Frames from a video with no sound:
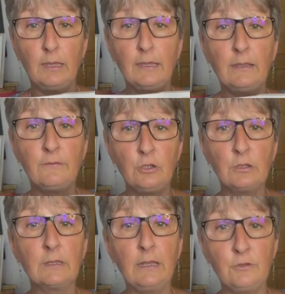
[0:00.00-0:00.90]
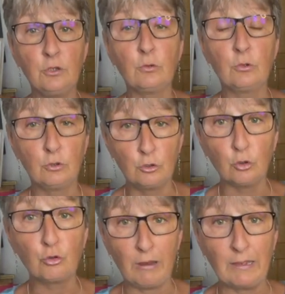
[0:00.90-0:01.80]
it gives you
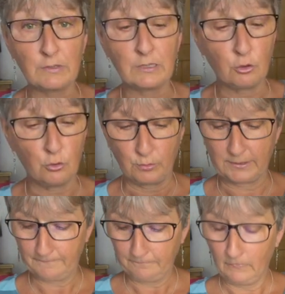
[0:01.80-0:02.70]
good grounding tools.